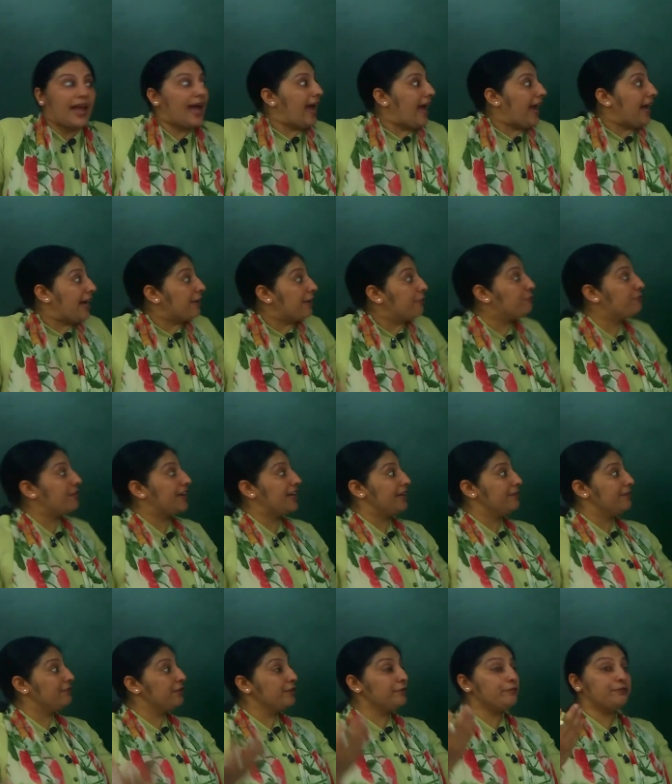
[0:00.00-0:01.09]
And
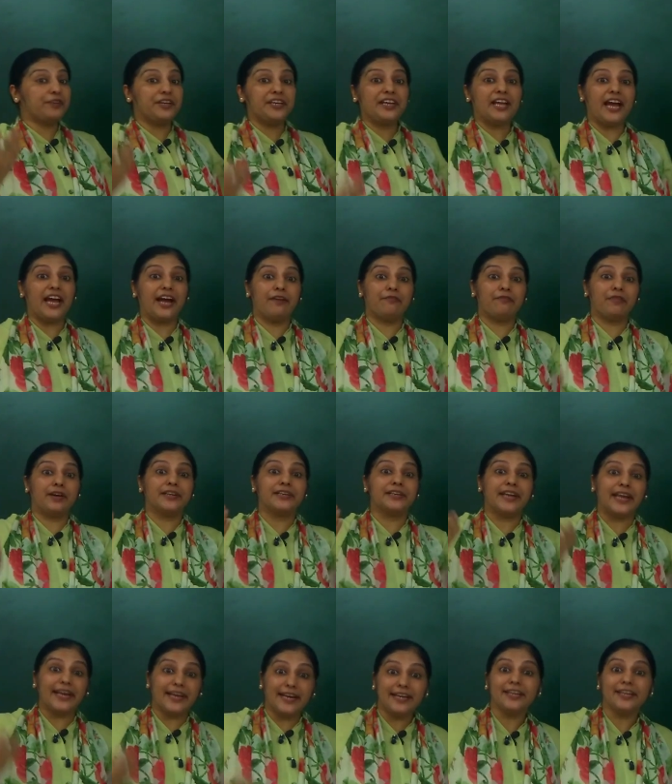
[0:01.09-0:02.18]
whenever we have a
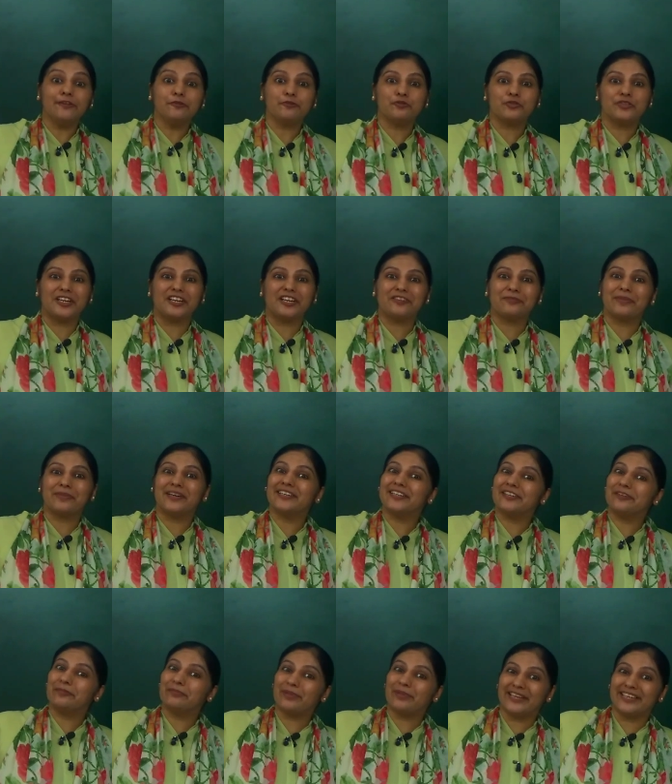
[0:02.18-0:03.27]
negative statement
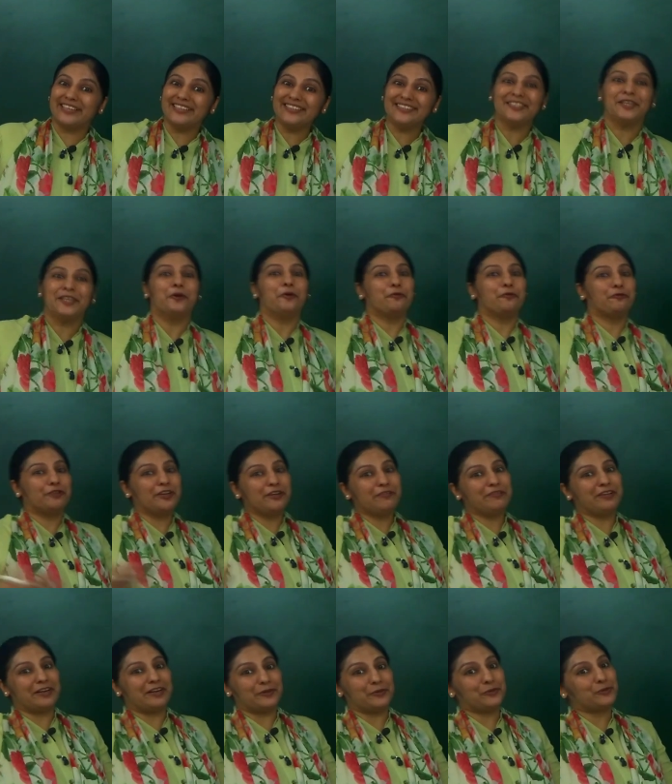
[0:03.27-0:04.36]
in place, we
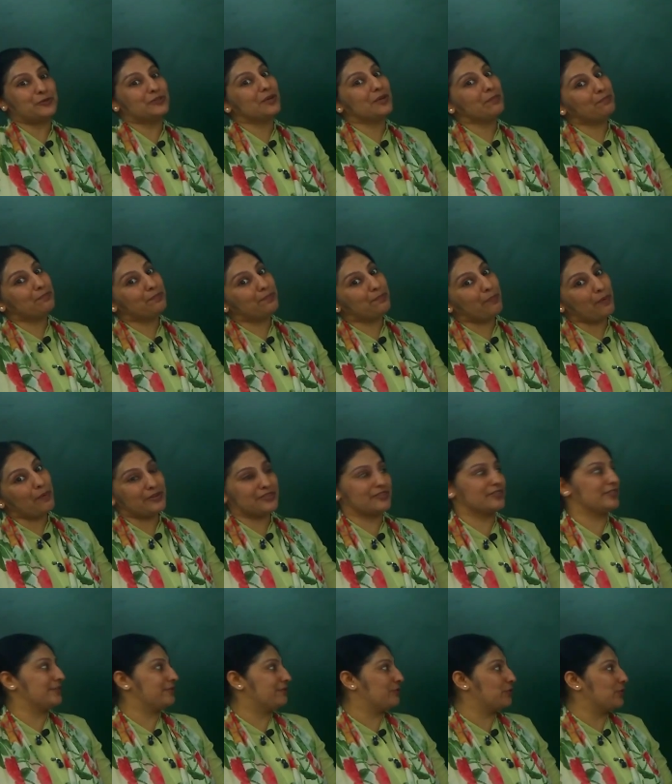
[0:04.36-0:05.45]
will use a
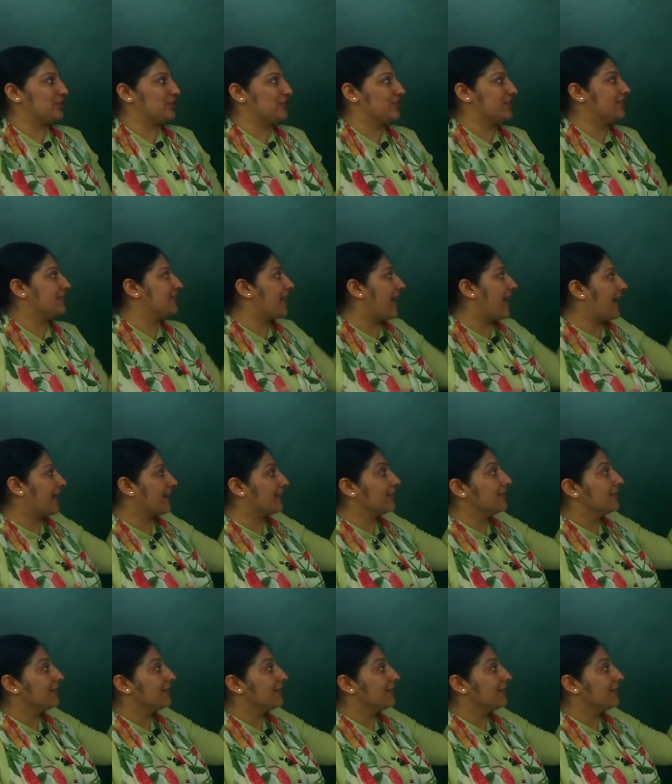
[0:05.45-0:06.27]
positive question tag.